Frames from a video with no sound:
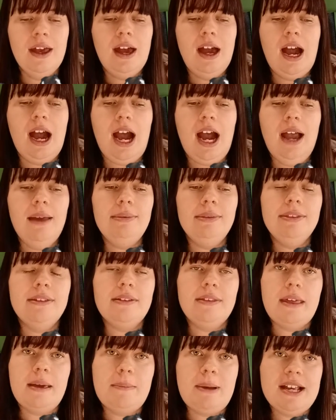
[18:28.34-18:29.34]
And
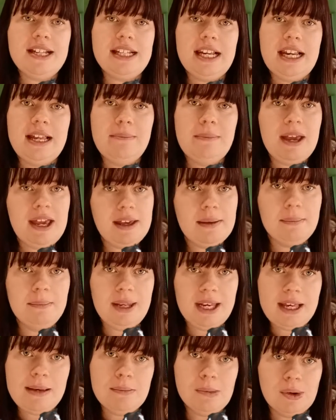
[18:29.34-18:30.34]
they basically make
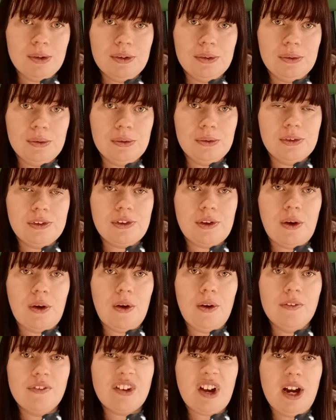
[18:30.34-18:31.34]
mini models
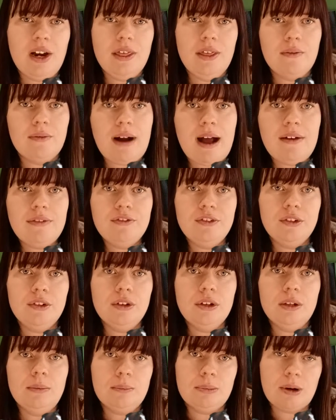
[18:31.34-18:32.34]
of kind of the
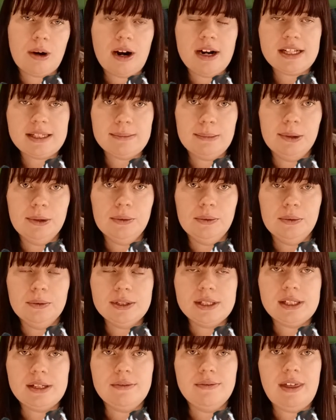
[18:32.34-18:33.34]
raffle and prize
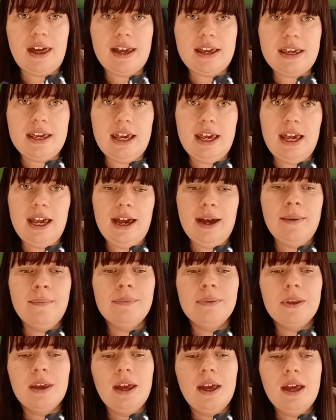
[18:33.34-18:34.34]
models of that year.
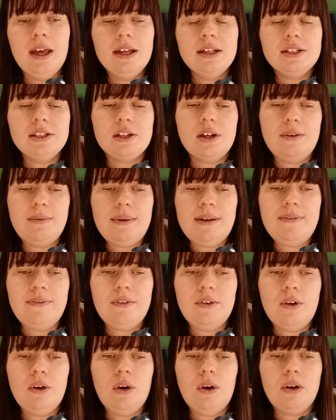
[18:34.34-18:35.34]
So
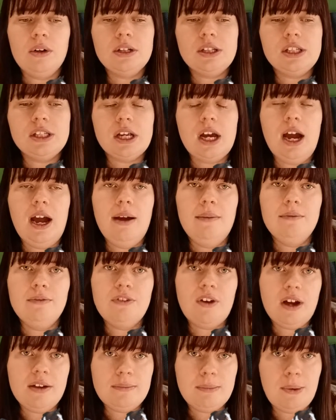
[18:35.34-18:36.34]
we've got 5
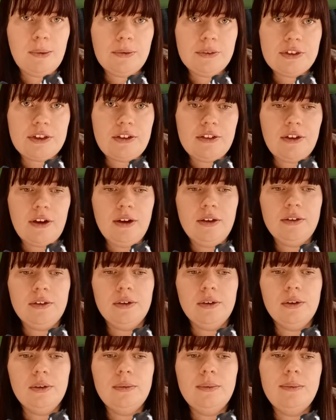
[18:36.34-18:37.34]
models in
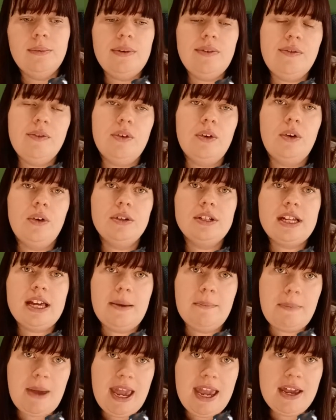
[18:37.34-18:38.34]
total. We've got a
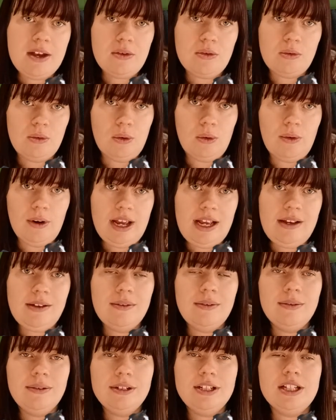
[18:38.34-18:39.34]
Bay Croy,
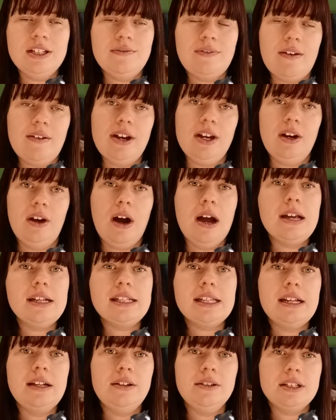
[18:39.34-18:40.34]
which is very
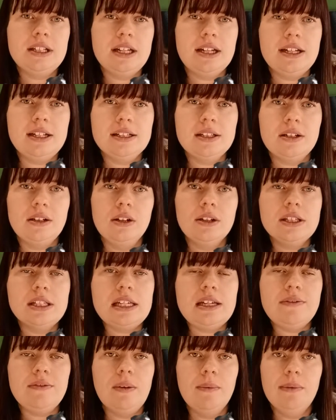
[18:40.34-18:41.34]
nice. It looks like it's
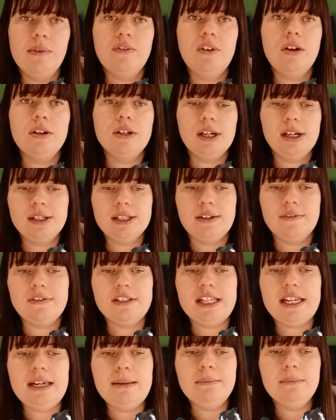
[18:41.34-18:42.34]
glossy from the photos I've
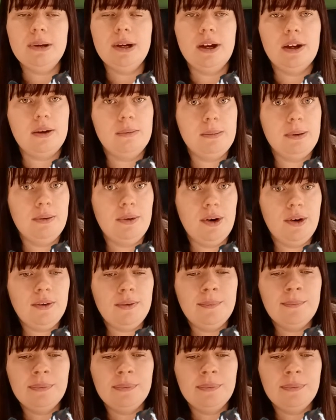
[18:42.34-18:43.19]
seen, but I could be wrong.